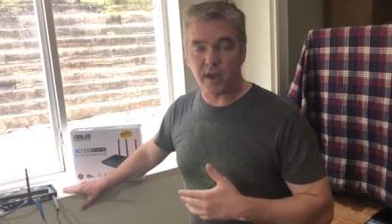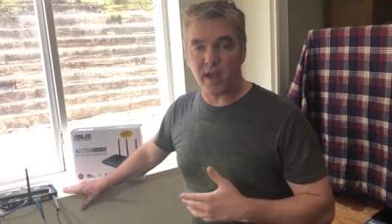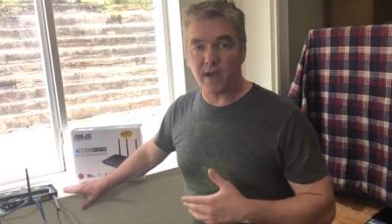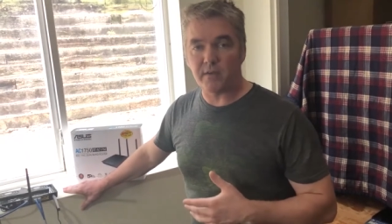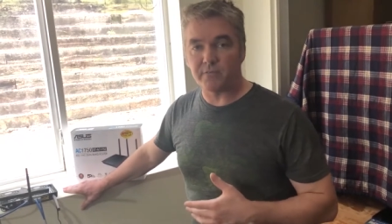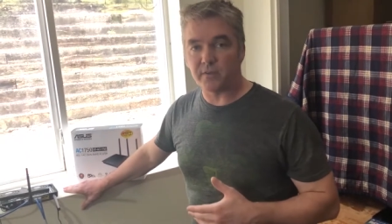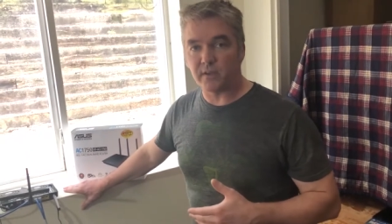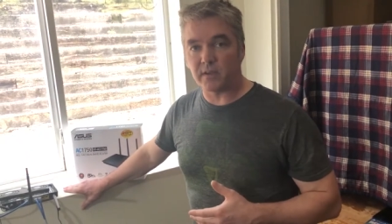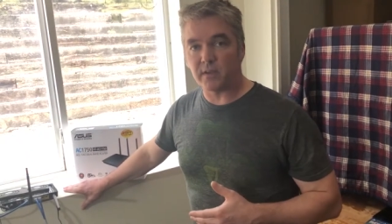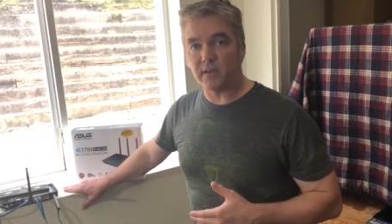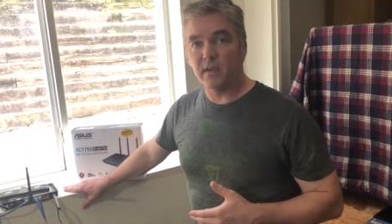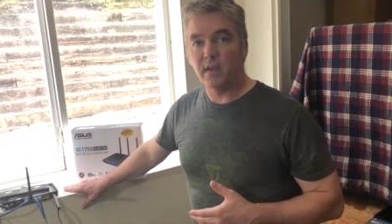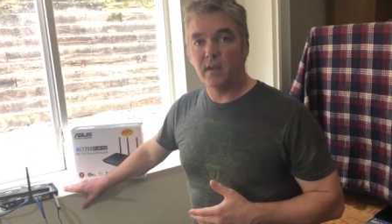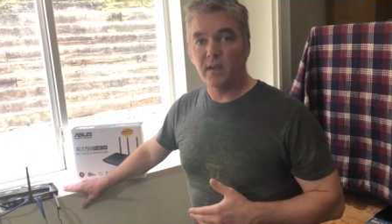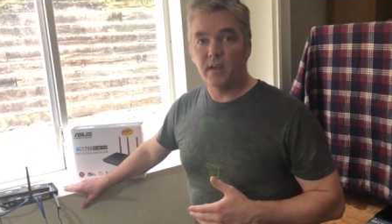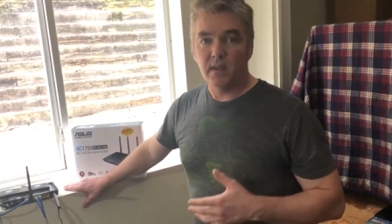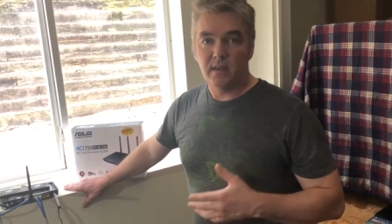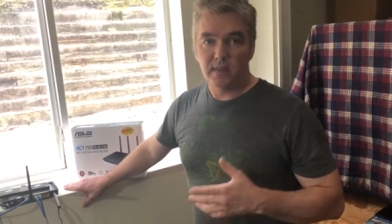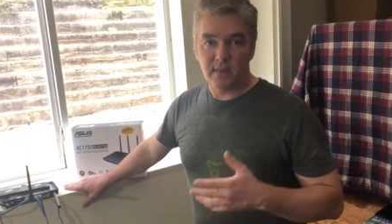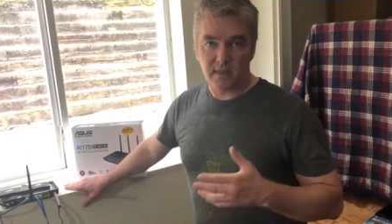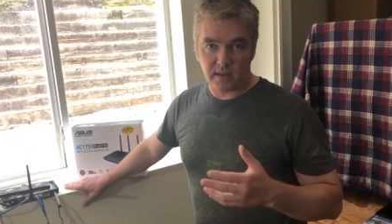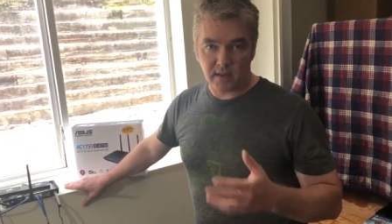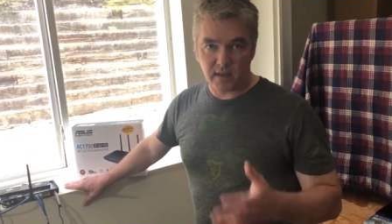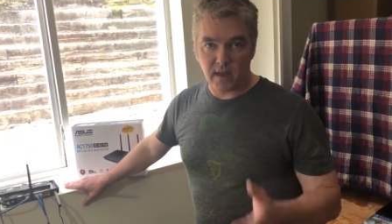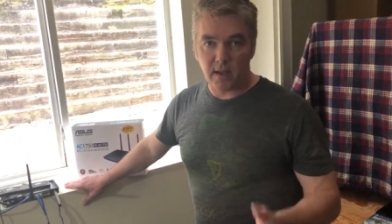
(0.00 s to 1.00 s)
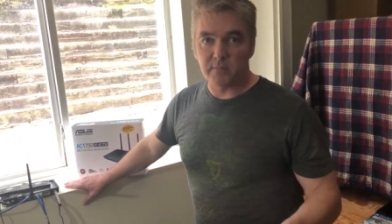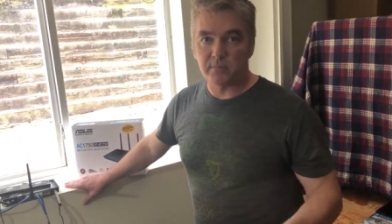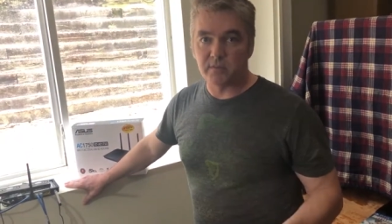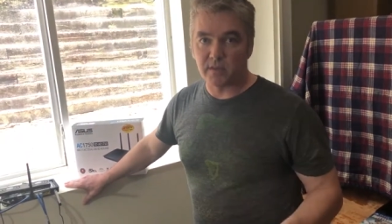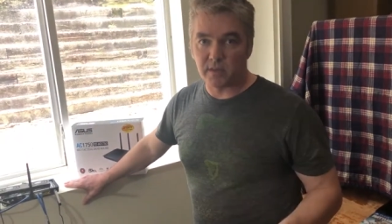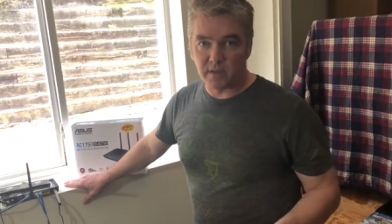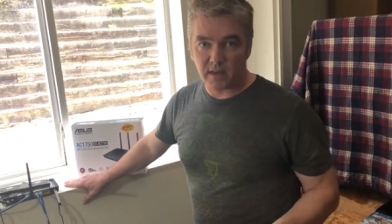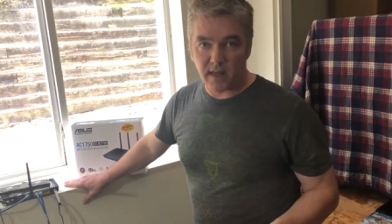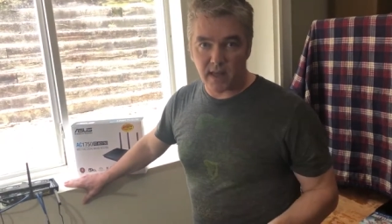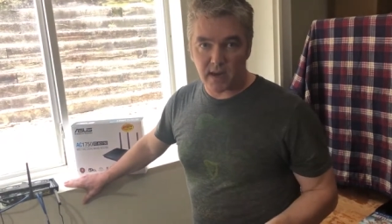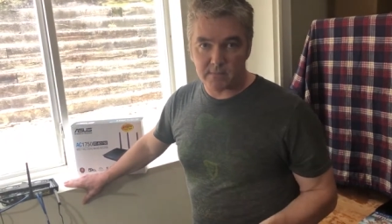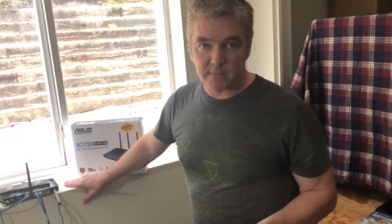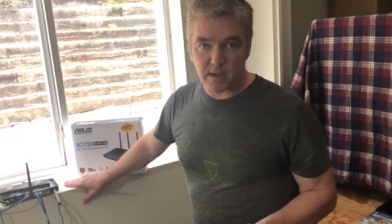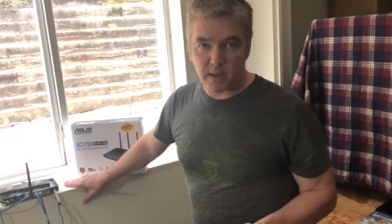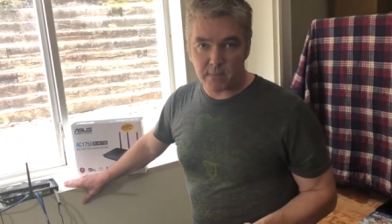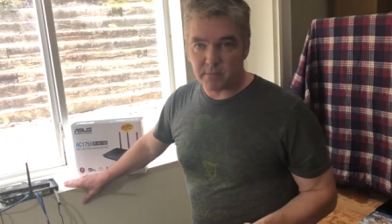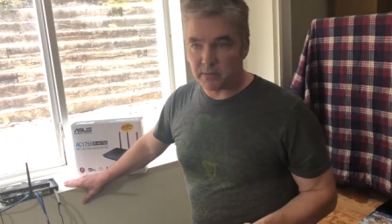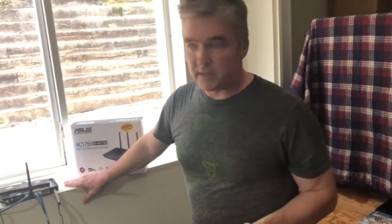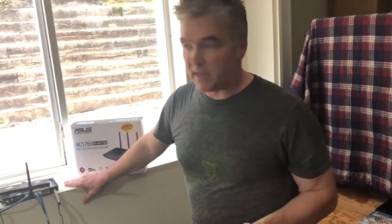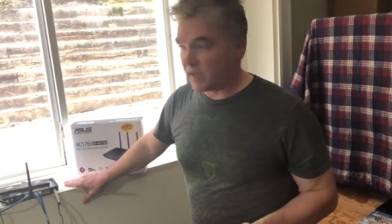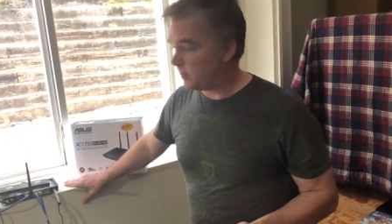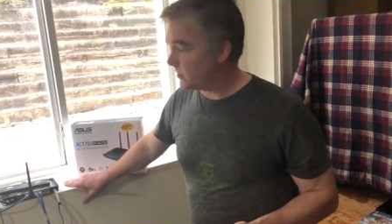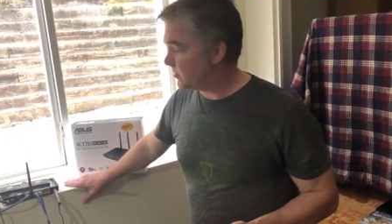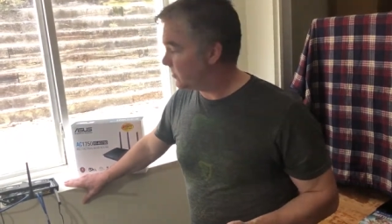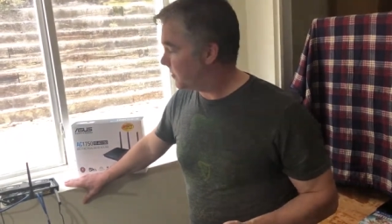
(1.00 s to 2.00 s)
traffic that comes in and out of my
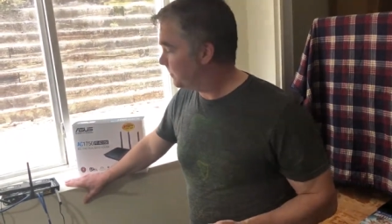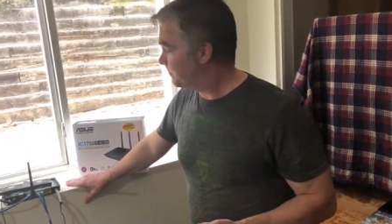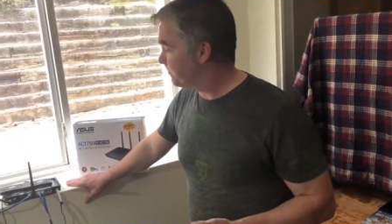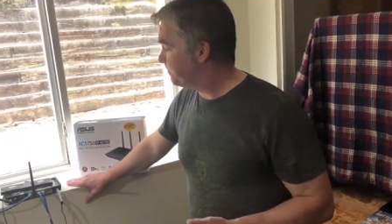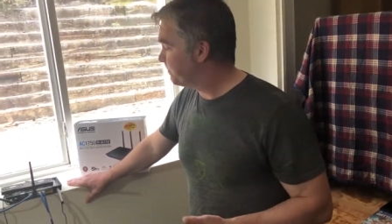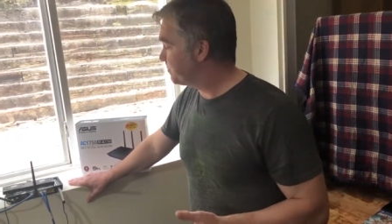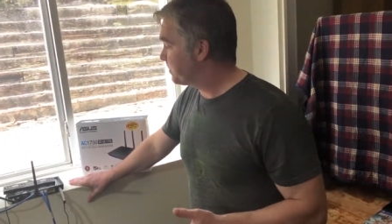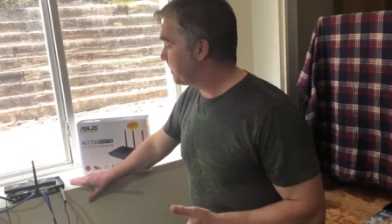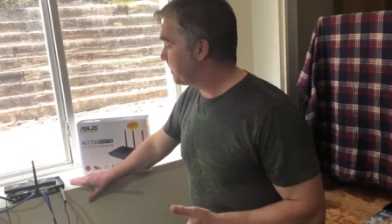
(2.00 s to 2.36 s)
place.